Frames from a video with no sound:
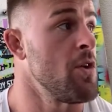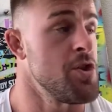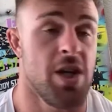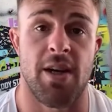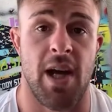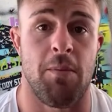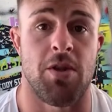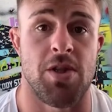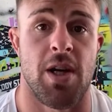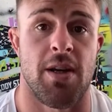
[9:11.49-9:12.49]
legit and
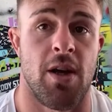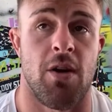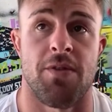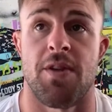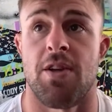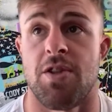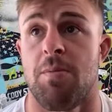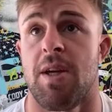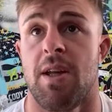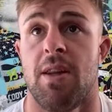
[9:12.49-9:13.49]
I'm legit, and
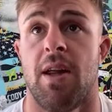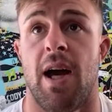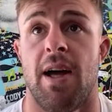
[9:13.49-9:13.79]
Jimmie,